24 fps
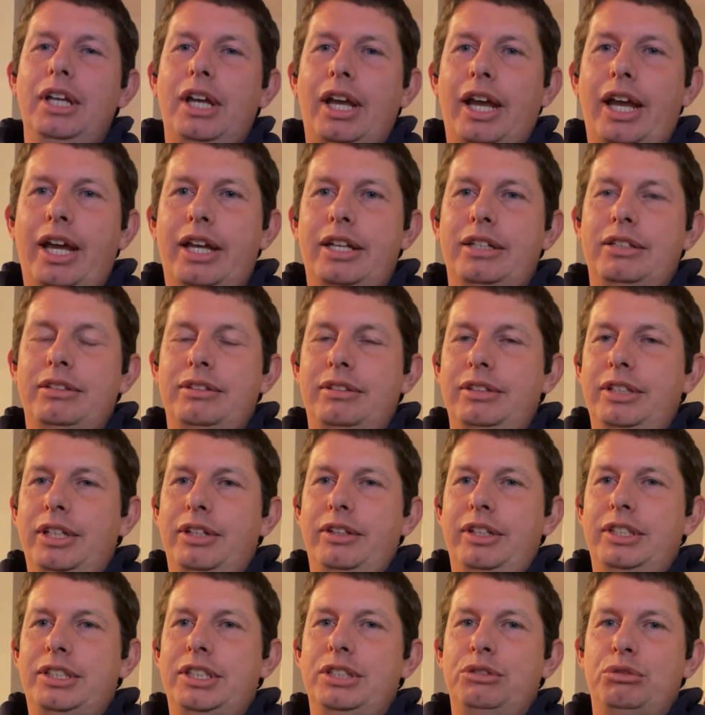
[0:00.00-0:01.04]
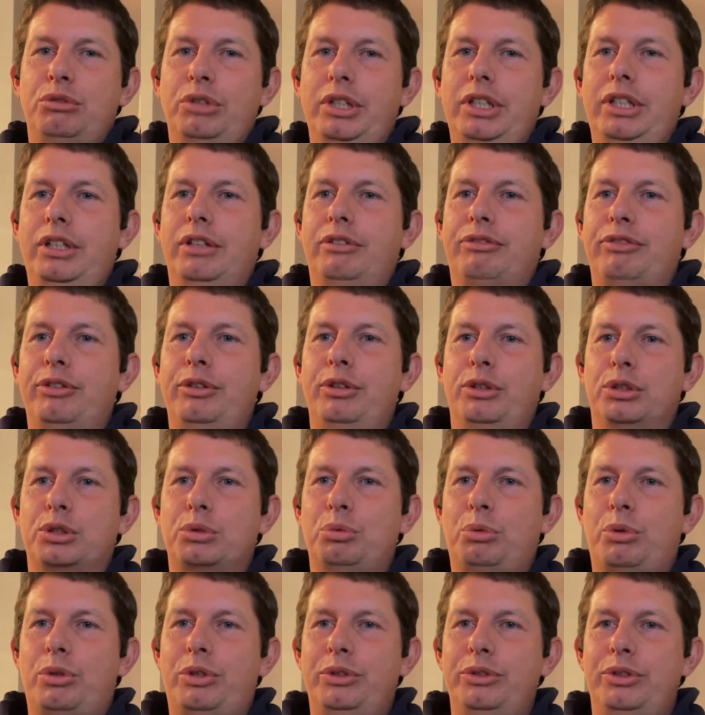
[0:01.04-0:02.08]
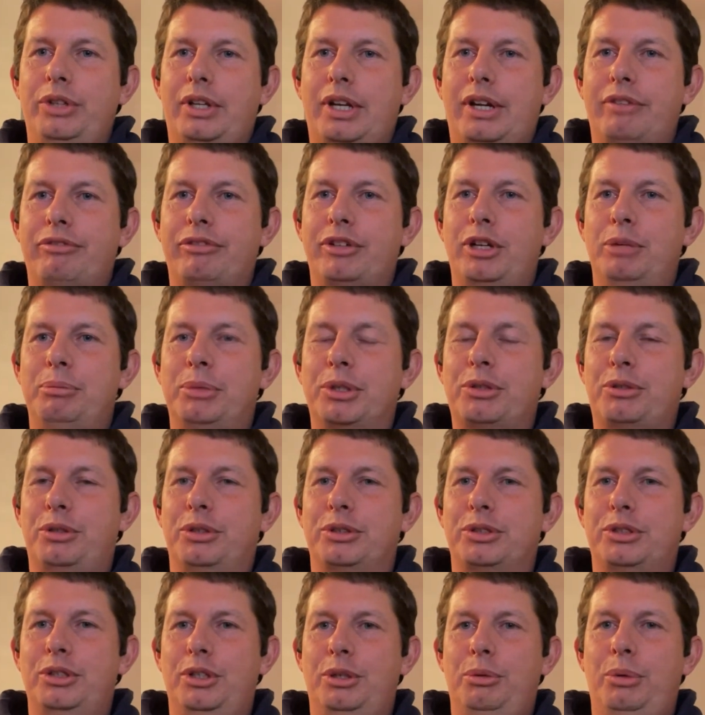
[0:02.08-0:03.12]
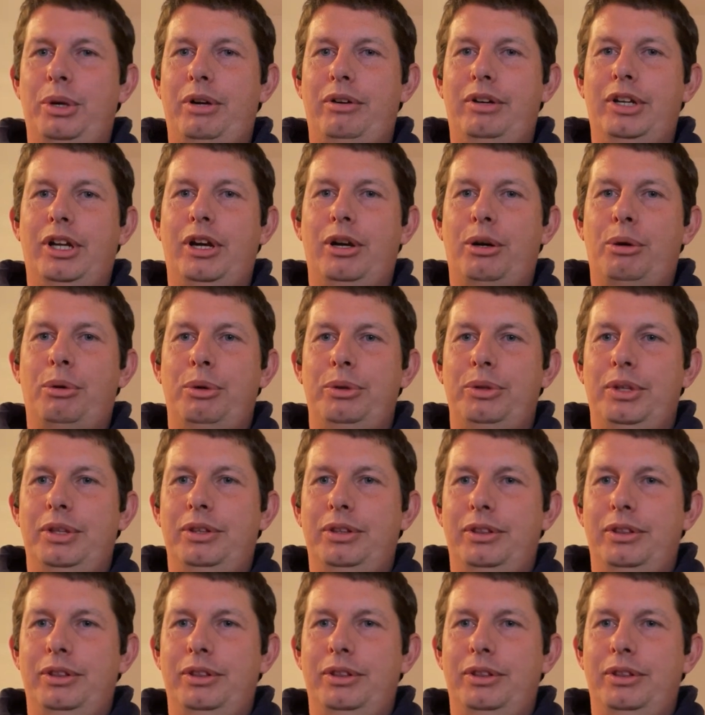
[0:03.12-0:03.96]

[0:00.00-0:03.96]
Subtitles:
And this is really the first one that I've come across though, where I go,